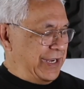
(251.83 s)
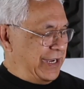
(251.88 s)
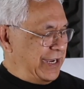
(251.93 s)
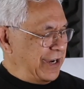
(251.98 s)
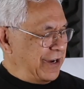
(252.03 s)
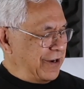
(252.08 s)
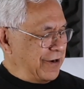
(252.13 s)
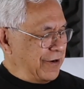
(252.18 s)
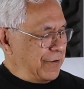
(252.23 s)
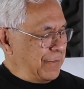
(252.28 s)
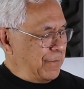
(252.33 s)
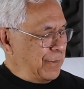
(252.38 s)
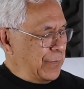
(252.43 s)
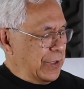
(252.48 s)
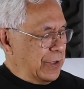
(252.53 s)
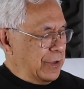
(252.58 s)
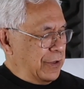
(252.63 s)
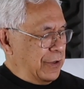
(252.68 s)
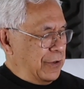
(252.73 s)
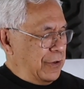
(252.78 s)
here
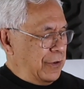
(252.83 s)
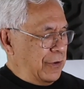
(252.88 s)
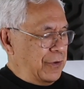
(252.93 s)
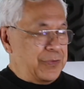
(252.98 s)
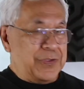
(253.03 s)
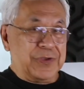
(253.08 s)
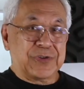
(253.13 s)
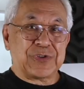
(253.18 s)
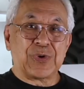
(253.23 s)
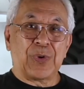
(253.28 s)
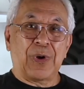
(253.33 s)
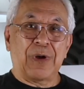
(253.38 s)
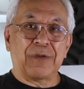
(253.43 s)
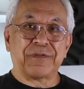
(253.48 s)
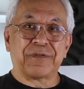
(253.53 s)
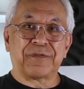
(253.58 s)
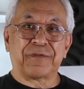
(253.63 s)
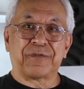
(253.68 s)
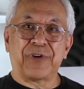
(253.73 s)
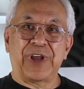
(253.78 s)
on the
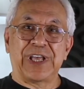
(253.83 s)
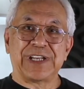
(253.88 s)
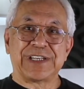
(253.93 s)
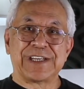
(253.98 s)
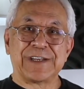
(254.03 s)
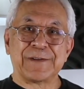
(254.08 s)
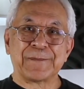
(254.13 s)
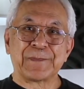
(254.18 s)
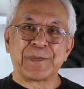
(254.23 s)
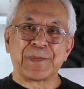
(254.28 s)
12th fret.